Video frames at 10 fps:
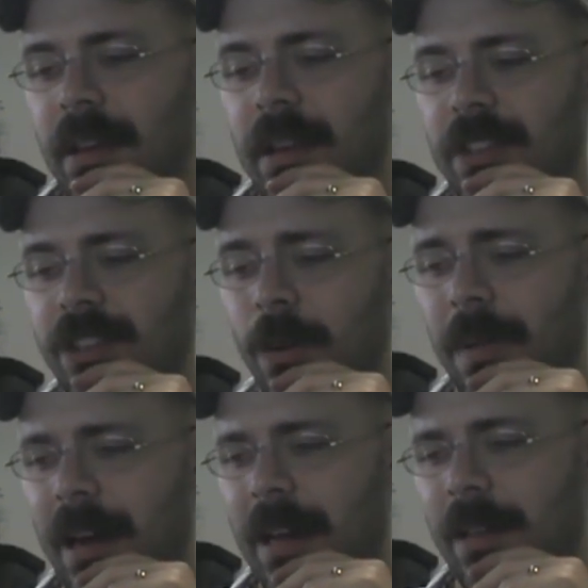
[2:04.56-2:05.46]
it's so
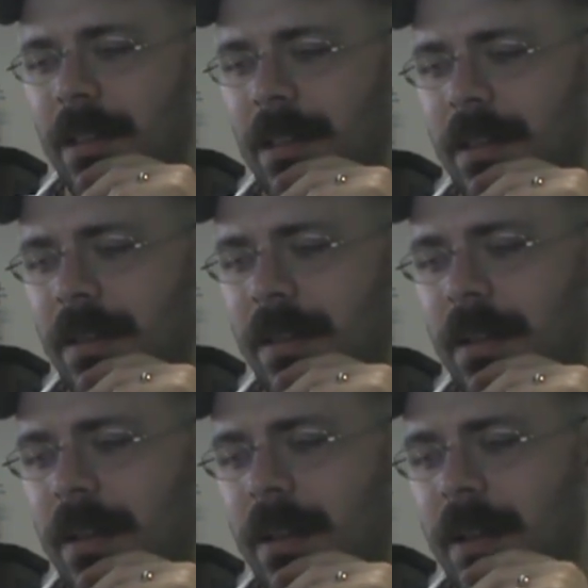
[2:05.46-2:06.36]
mild.
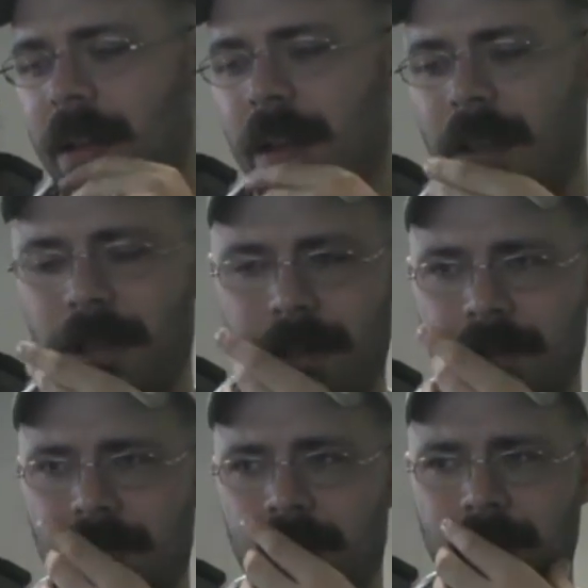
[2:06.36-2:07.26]

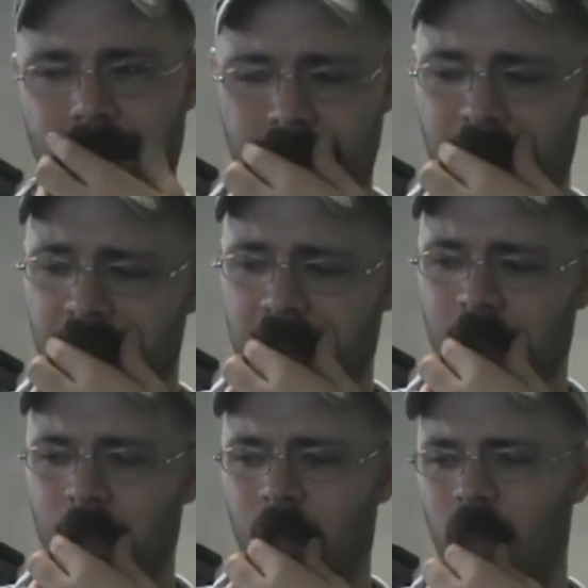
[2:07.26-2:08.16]
There's
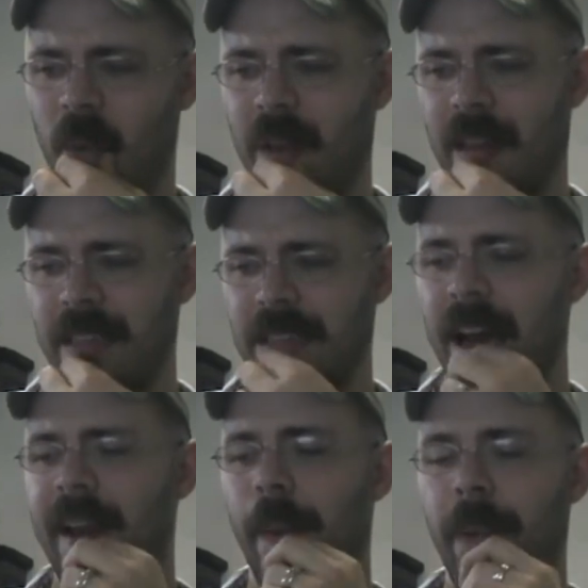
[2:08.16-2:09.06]
nothing
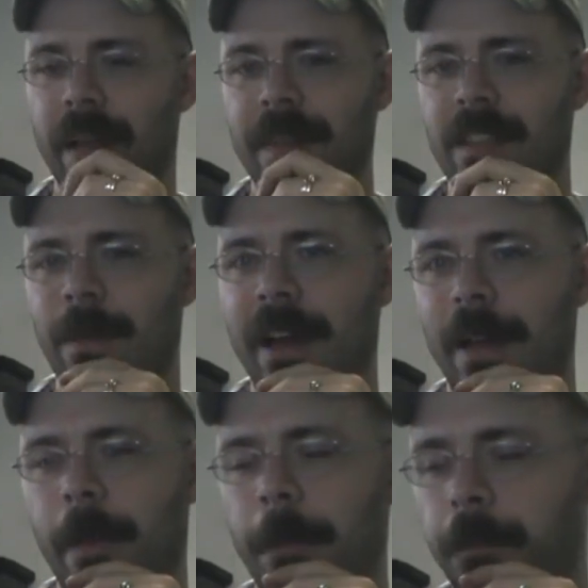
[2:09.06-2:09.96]
exciting about this tobacco.